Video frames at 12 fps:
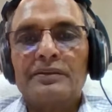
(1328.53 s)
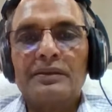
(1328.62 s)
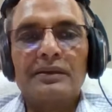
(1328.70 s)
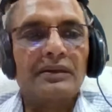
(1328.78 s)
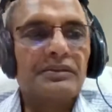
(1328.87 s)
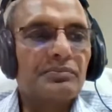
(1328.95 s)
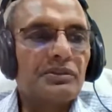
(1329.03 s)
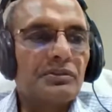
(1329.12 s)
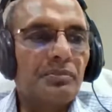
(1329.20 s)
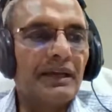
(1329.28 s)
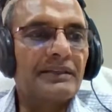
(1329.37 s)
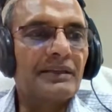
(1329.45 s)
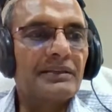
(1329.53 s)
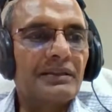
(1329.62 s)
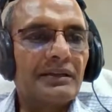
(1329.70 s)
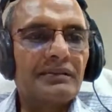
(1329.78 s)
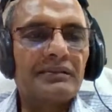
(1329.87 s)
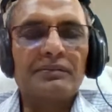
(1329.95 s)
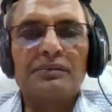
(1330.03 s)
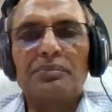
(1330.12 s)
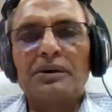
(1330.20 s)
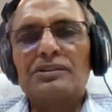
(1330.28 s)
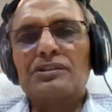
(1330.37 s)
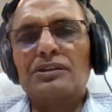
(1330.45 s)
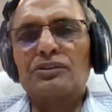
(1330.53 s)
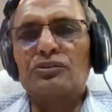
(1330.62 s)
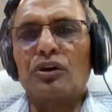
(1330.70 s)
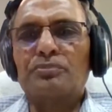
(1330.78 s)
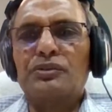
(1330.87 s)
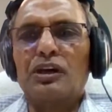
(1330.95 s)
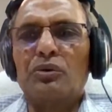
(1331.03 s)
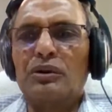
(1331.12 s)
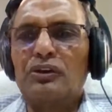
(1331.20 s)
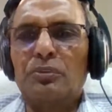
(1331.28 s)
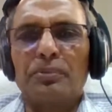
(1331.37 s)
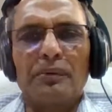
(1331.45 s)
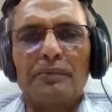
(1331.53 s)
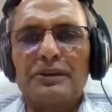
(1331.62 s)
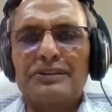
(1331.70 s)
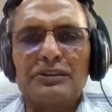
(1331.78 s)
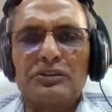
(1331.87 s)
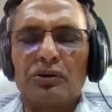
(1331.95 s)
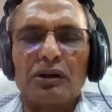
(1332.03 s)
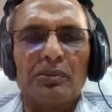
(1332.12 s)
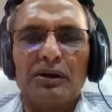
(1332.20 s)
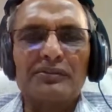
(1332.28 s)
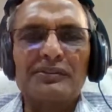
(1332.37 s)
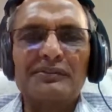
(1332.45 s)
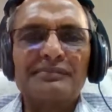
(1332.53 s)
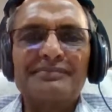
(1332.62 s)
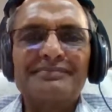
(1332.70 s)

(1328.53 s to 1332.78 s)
See, as Mr. Mehta said, the first thing is to observe what your profession is all about.